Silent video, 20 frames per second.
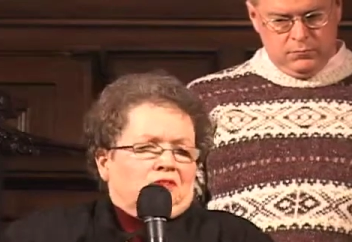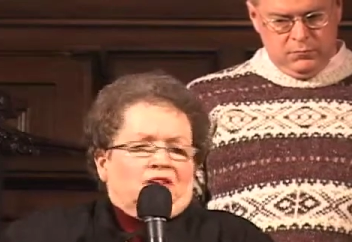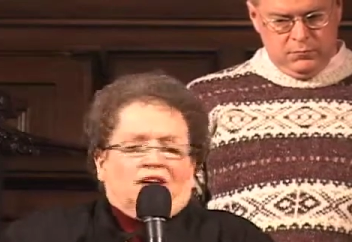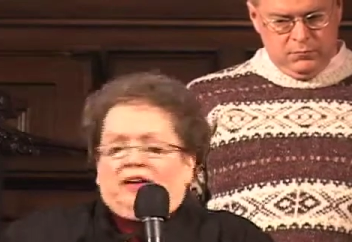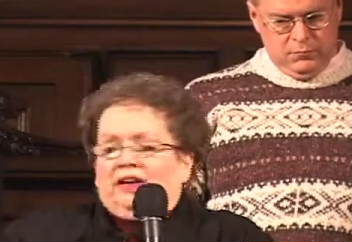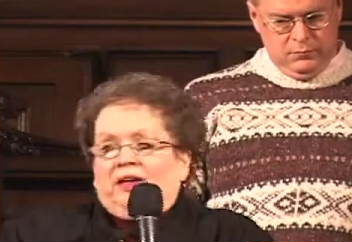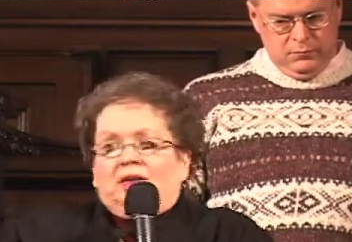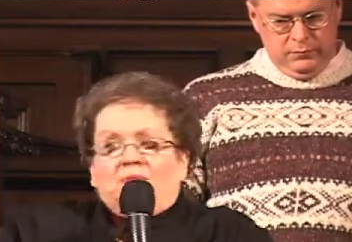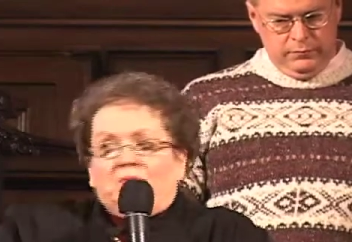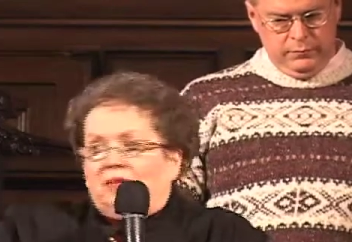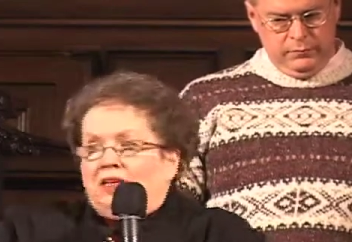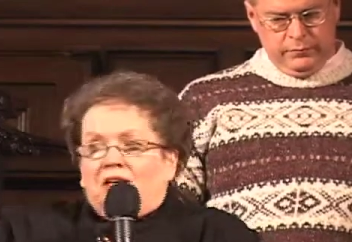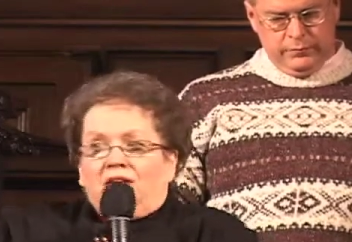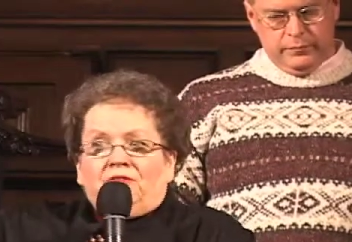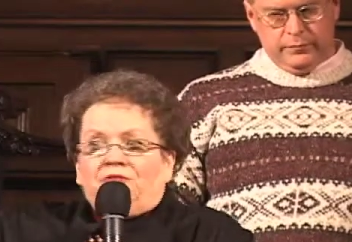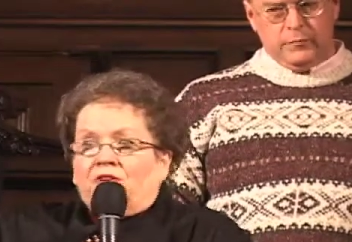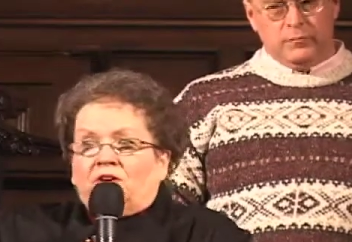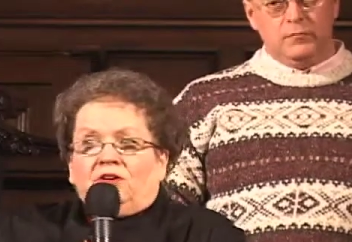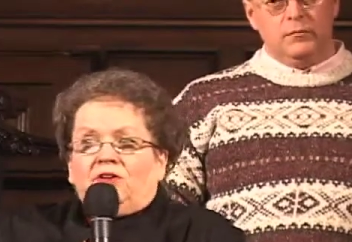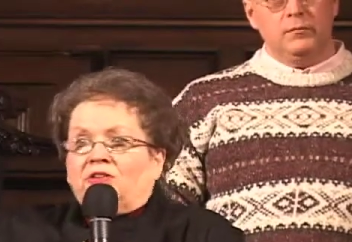Speaker 1: let him
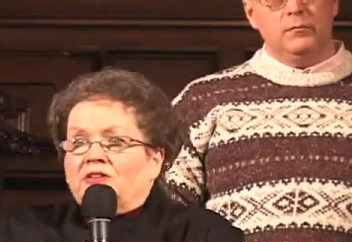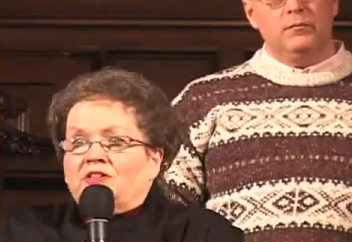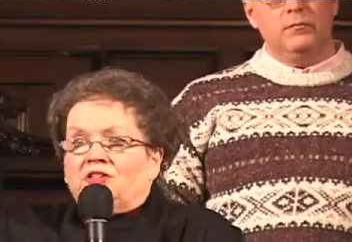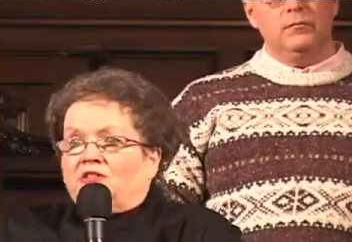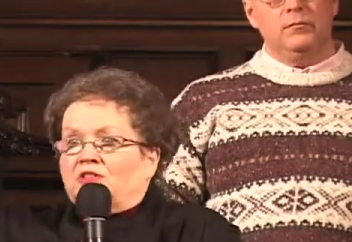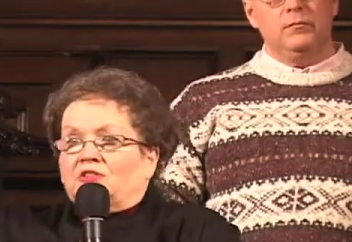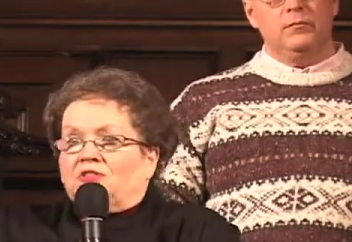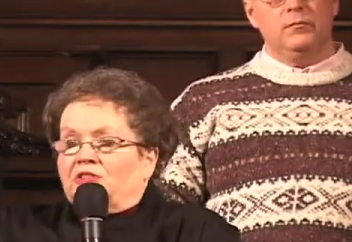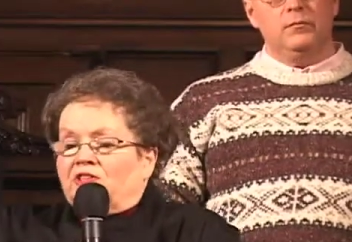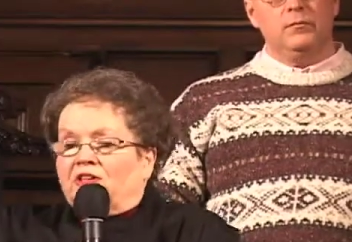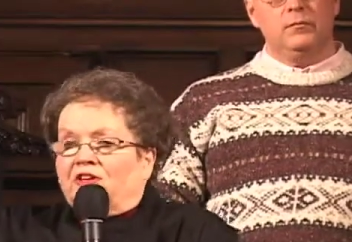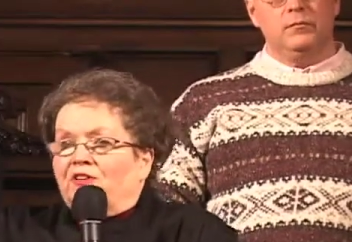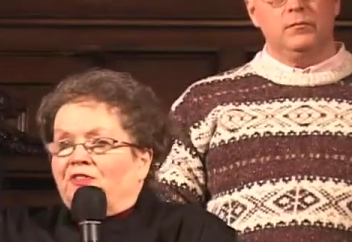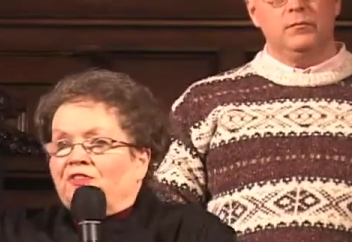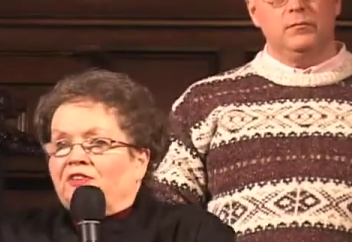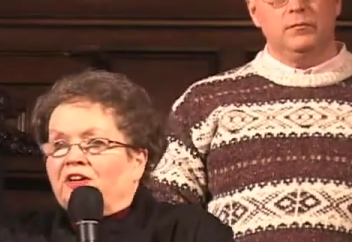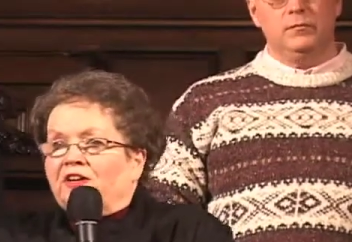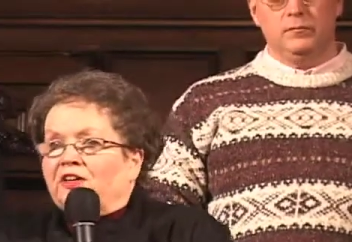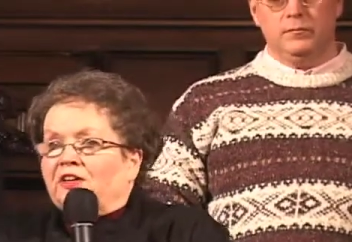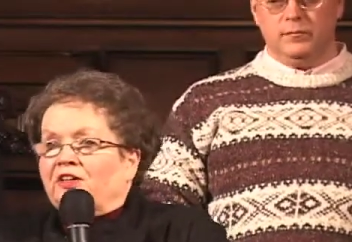give her a
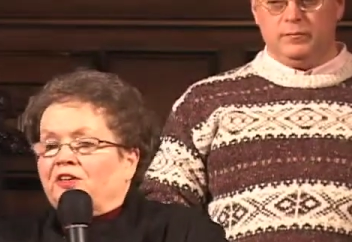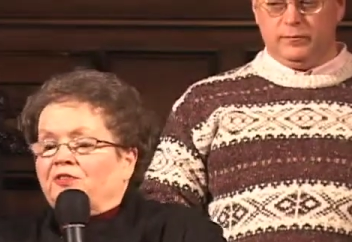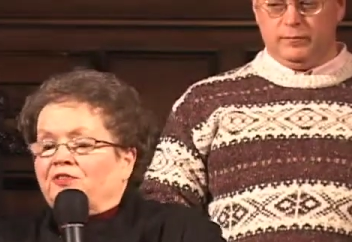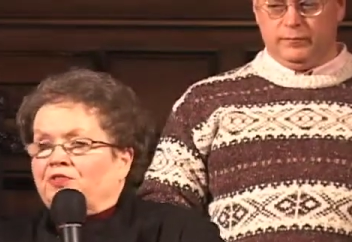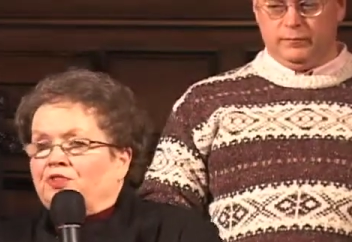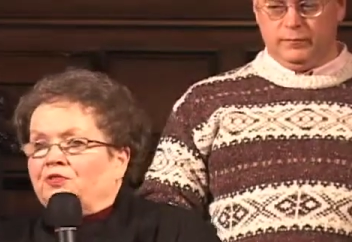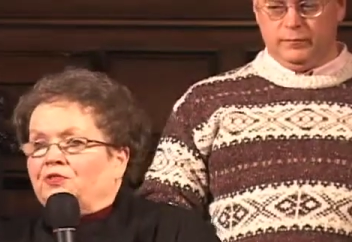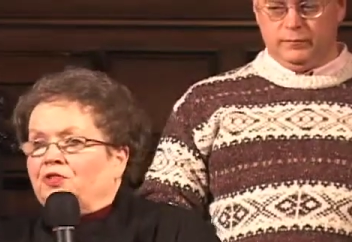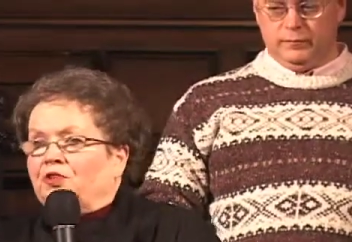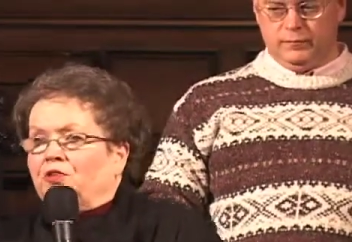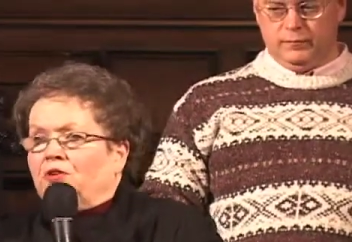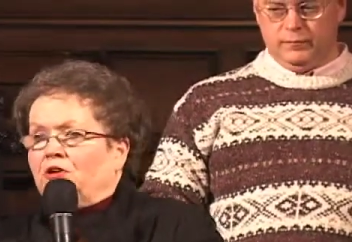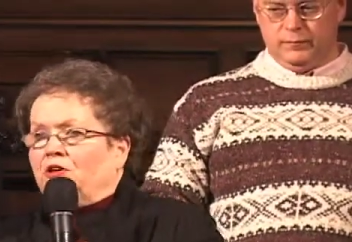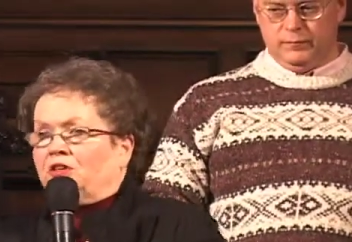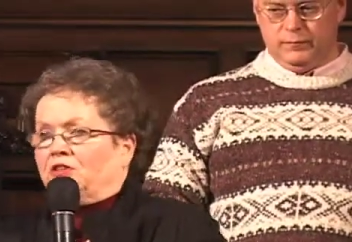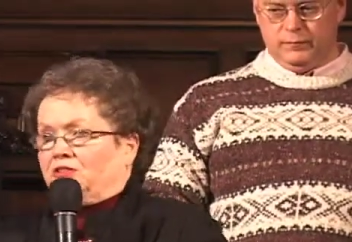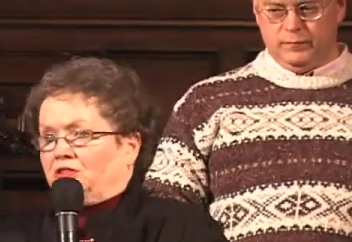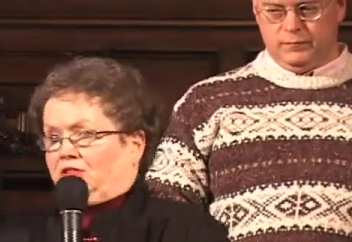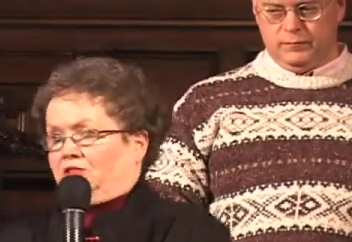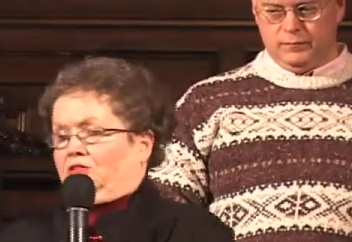certificate of
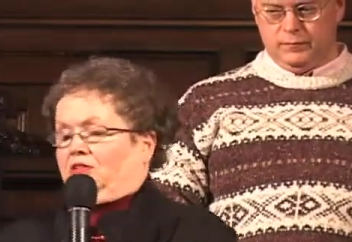divorce.